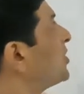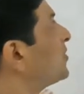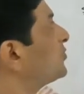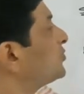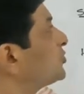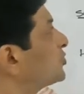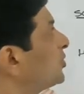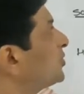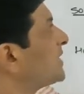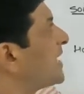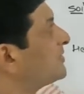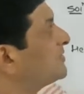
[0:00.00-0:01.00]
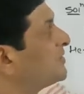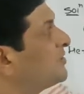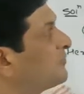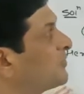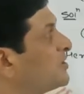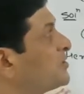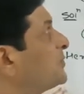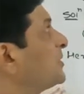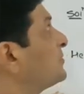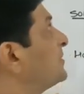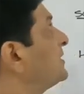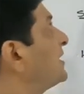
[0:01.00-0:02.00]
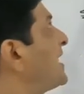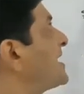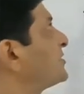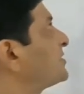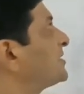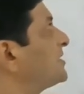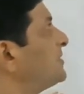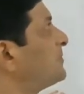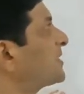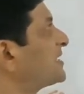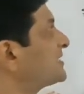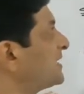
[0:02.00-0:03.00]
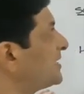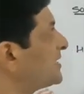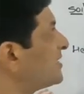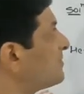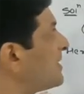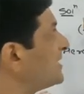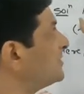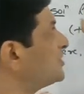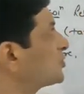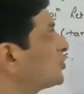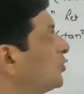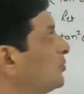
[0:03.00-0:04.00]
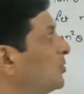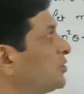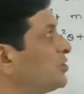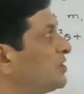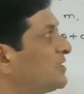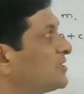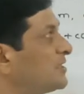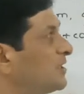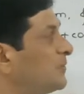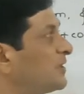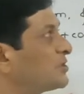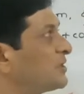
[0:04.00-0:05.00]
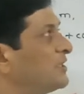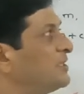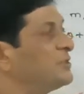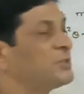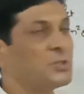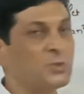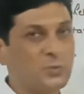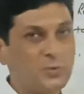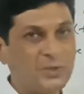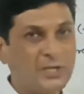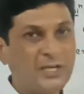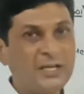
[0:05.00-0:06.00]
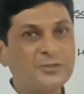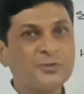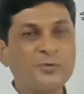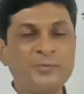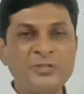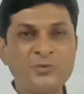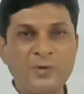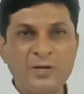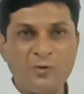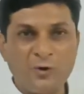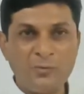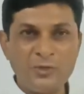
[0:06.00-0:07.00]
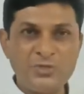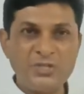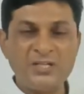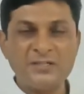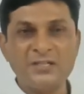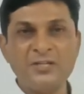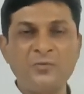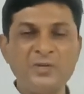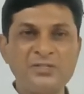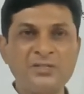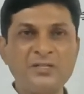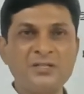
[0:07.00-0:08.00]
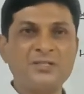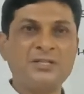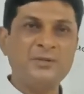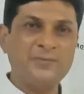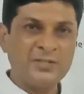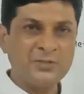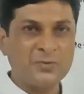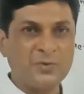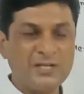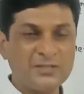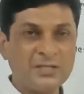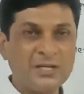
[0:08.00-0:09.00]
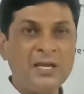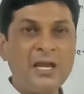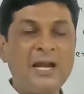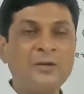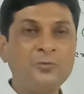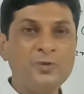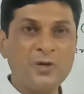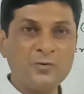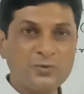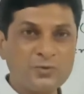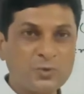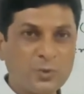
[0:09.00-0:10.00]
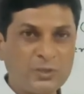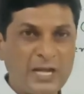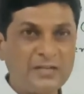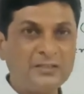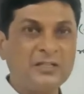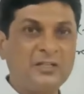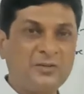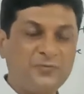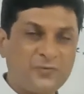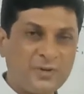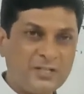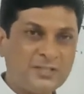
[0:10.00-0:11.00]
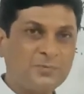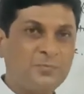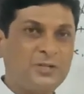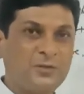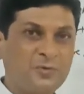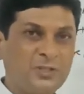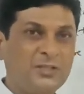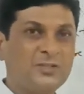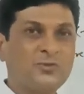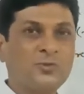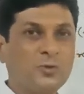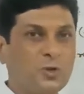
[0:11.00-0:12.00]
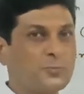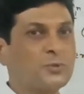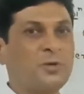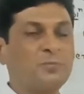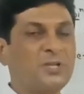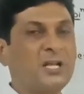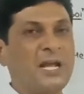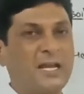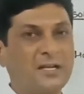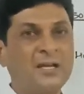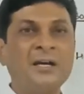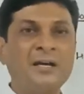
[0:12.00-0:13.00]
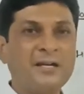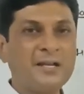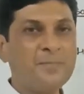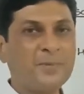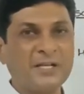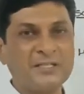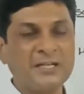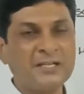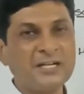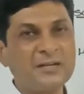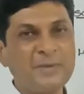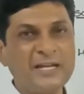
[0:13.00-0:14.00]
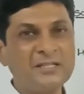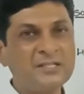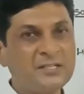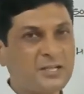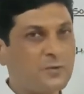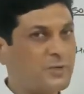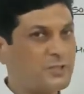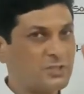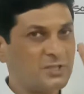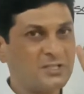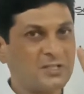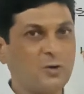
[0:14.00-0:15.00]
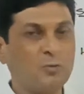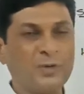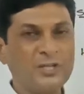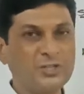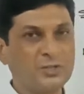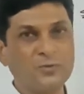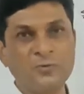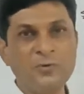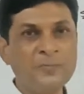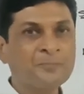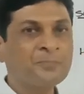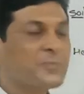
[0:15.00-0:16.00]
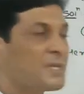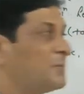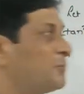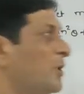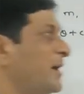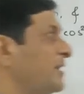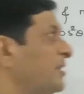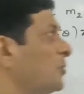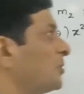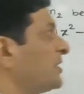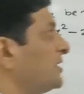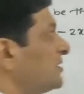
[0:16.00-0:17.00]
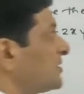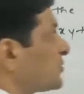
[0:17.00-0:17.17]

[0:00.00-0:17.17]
have to show that the difference between the lines represented by this homogeneous equation is 2. So means one homogeneous equation is given to us and we have to show that the difference between the slopes of the line represented by this equation is how much? 2. If we are denoting the